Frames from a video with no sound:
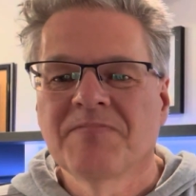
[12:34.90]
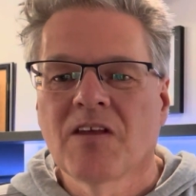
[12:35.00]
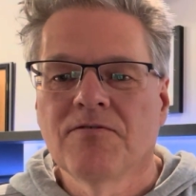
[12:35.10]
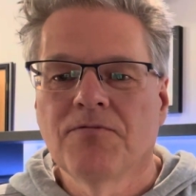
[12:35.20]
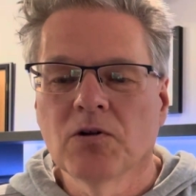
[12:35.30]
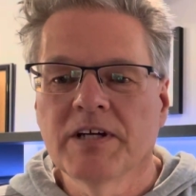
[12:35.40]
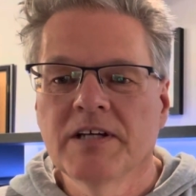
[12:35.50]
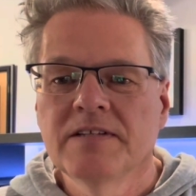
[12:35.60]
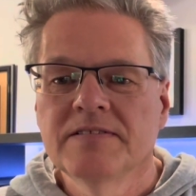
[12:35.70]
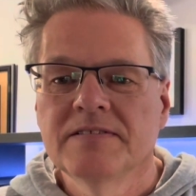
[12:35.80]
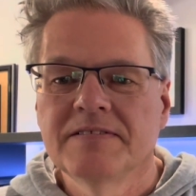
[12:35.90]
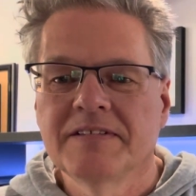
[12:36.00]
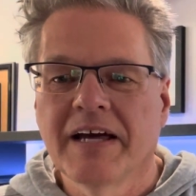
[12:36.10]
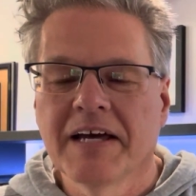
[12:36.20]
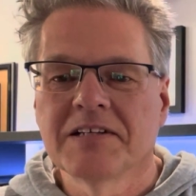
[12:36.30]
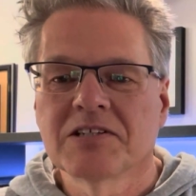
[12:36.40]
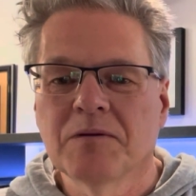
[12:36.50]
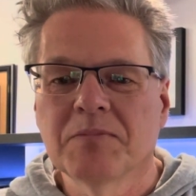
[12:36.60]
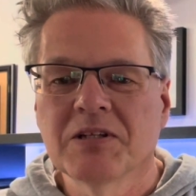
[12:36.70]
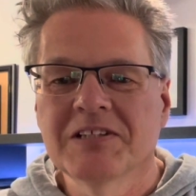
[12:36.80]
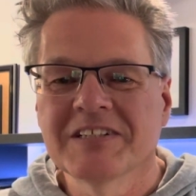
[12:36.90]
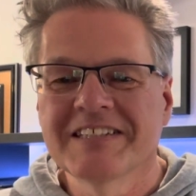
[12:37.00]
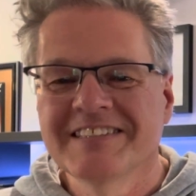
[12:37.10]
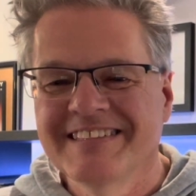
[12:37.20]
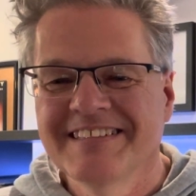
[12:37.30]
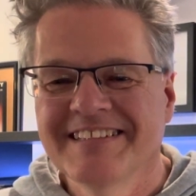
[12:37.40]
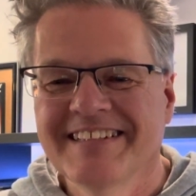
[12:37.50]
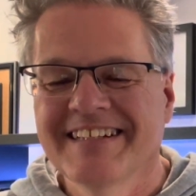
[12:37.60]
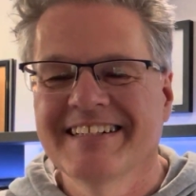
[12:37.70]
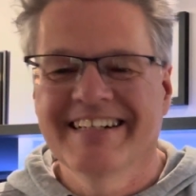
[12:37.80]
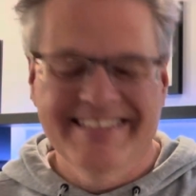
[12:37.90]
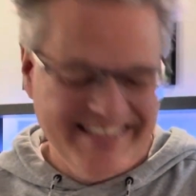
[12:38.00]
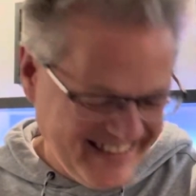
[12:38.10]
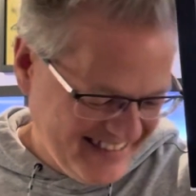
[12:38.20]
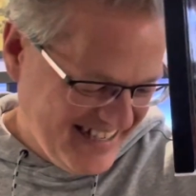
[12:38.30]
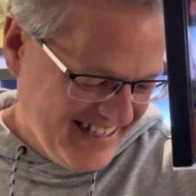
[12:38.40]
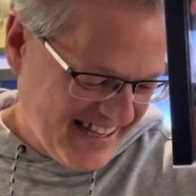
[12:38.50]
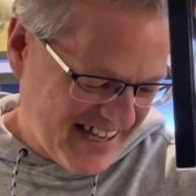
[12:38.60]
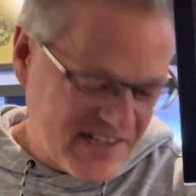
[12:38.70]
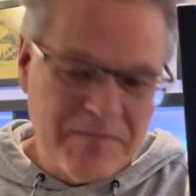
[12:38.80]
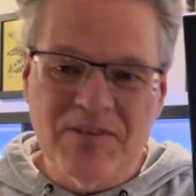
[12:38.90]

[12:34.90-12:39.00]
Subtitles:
Fully and completely. At number